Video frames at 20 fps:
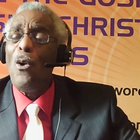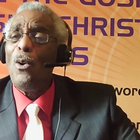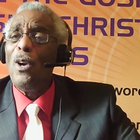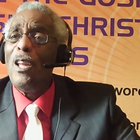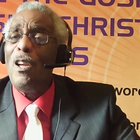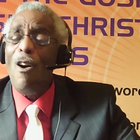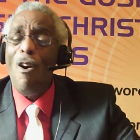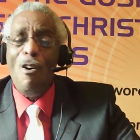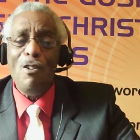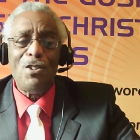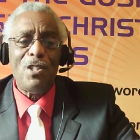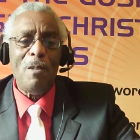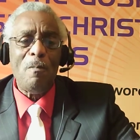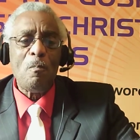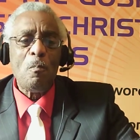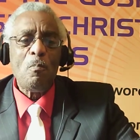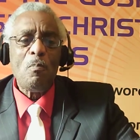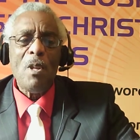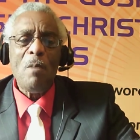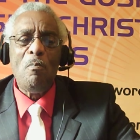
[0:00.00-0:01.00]
are
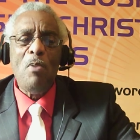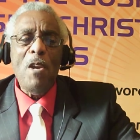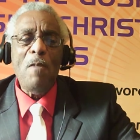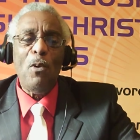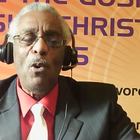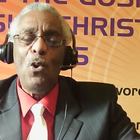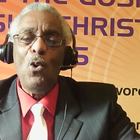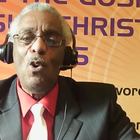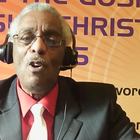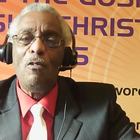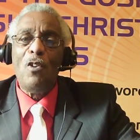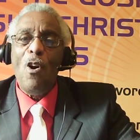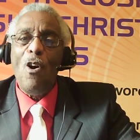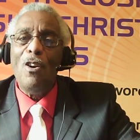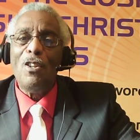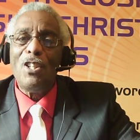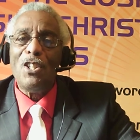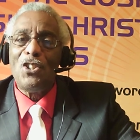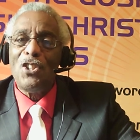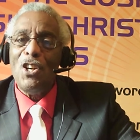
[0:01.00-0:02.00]
about to begin.
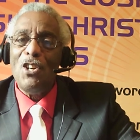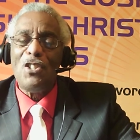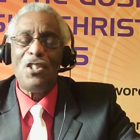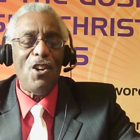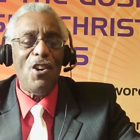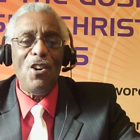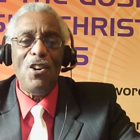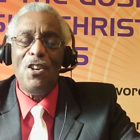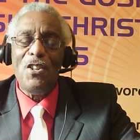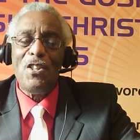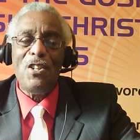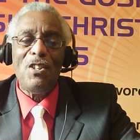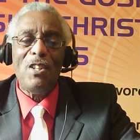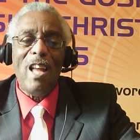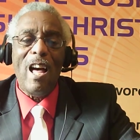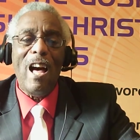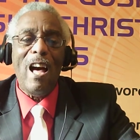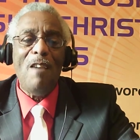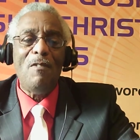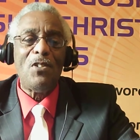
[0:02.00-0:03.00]
On February
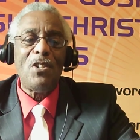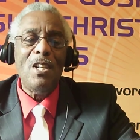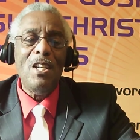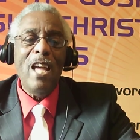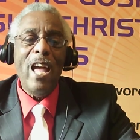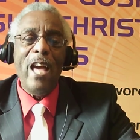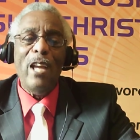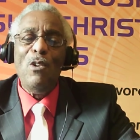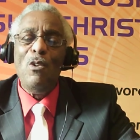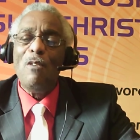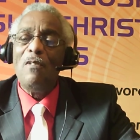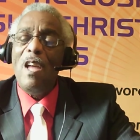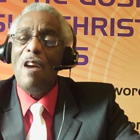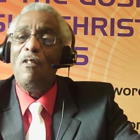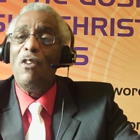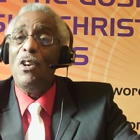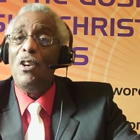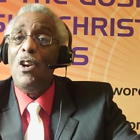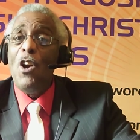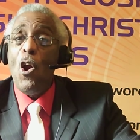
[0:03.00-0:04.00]
25th,
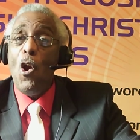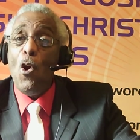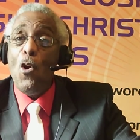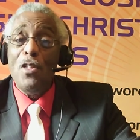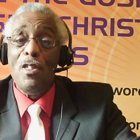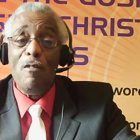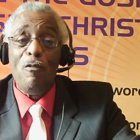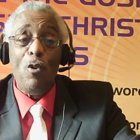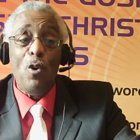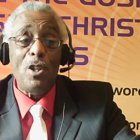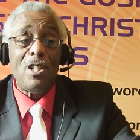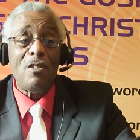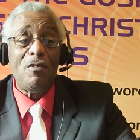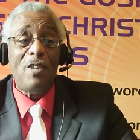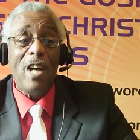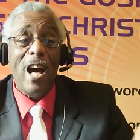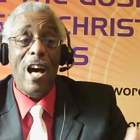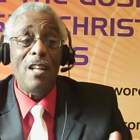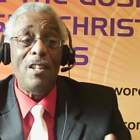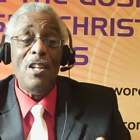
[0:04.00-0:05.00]
2018,
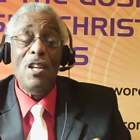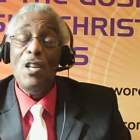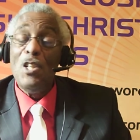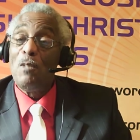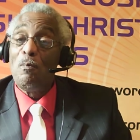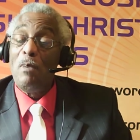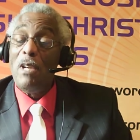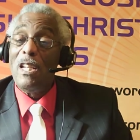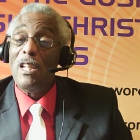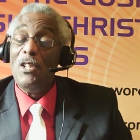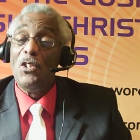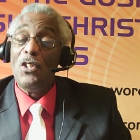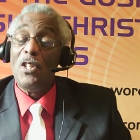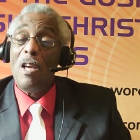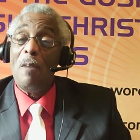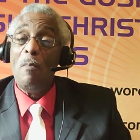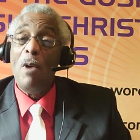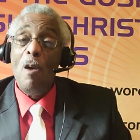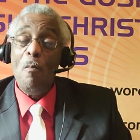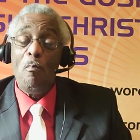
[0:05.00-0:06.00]
we begin the
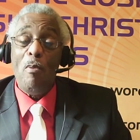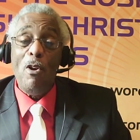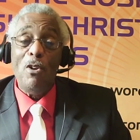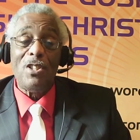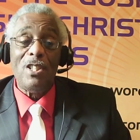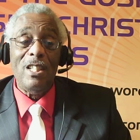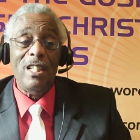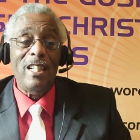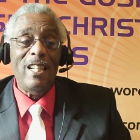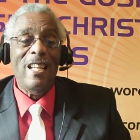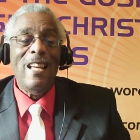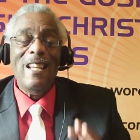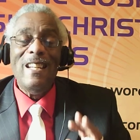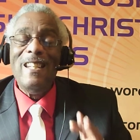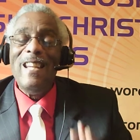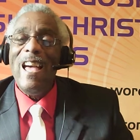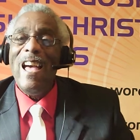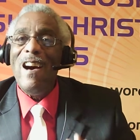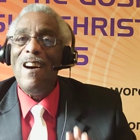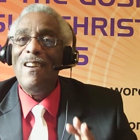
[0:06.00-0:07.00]
second semester
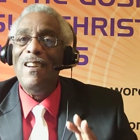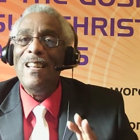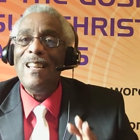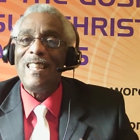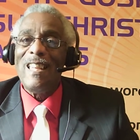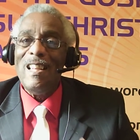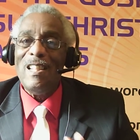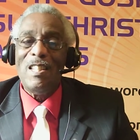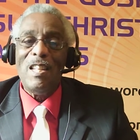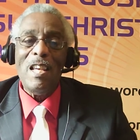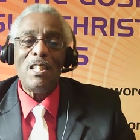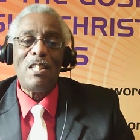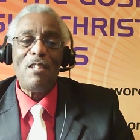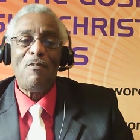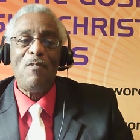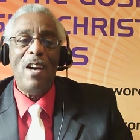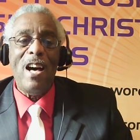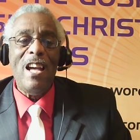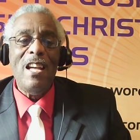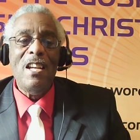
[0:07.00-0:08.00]
of the Paul
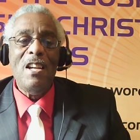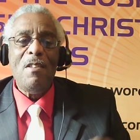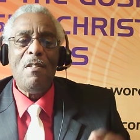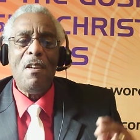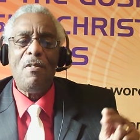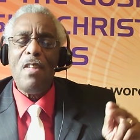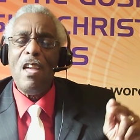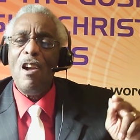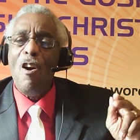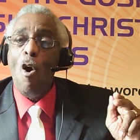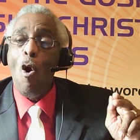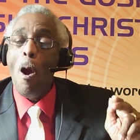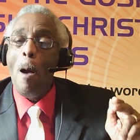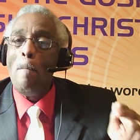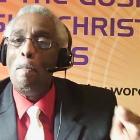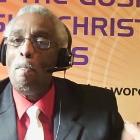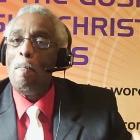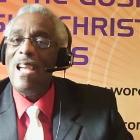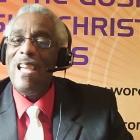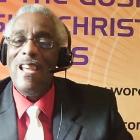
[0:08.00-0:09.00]
Begley School
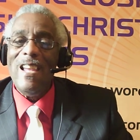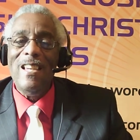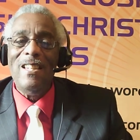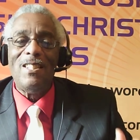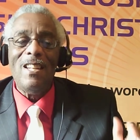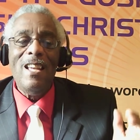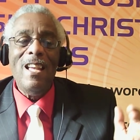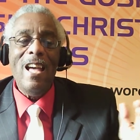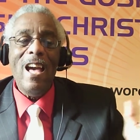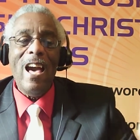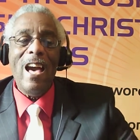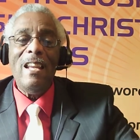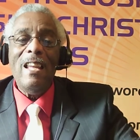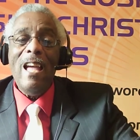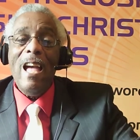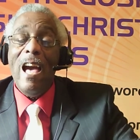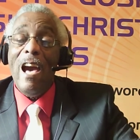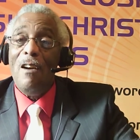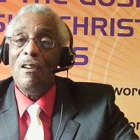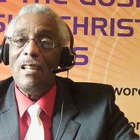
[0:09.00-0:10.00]
of Prophecy.
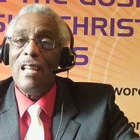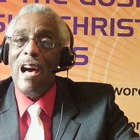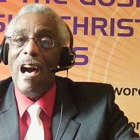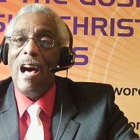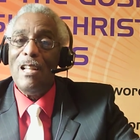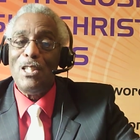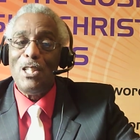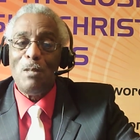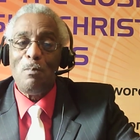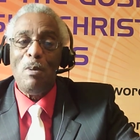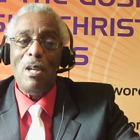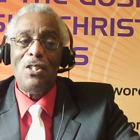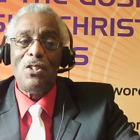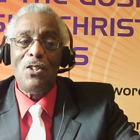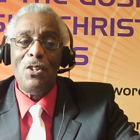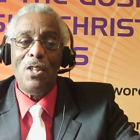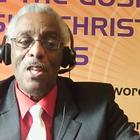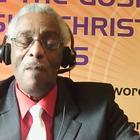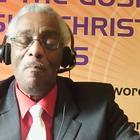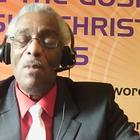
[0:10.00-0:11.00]
We have a
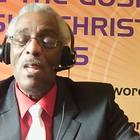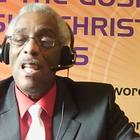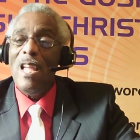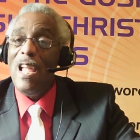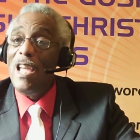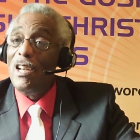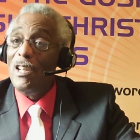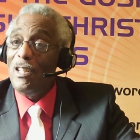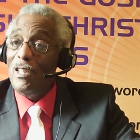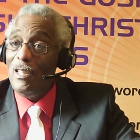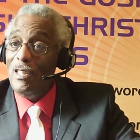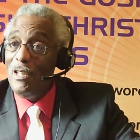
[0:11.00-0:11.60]
dynamite course